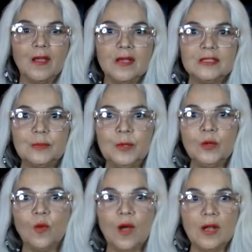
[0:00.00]
It's been
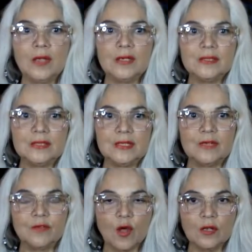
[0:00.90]
a while, like I said, that
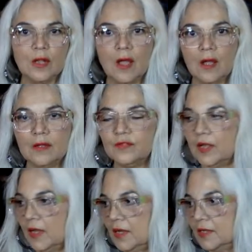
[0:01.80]
I've gone live,
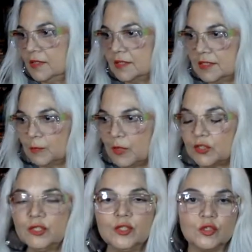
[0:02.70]
and
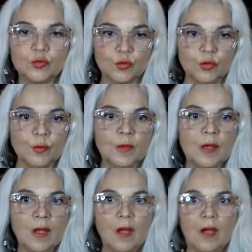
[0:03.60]
especially in this room.
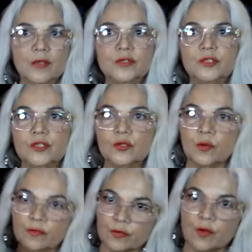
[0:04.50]
I used to
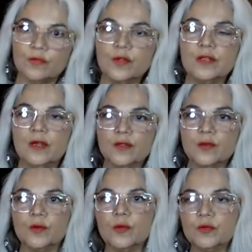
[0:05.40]
thrift over in the
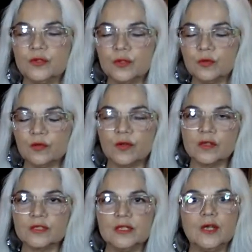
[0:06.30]
other room, do the thrift
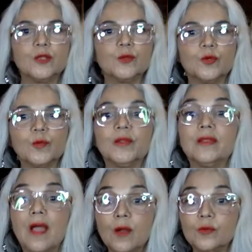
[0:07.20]
hauls in the other room, but
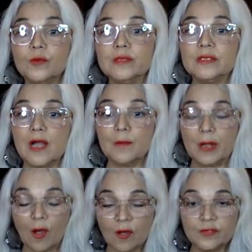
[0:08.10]
that room is now
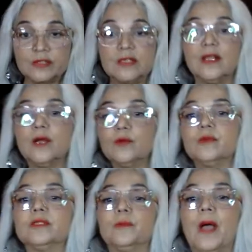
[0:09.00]
my office, and that
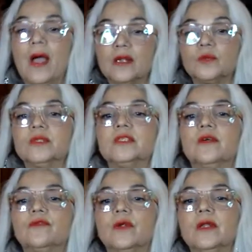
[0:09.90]
room is packed with
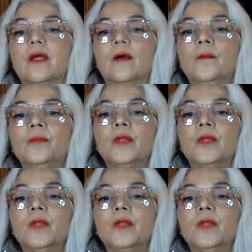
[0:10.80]
stuff right now.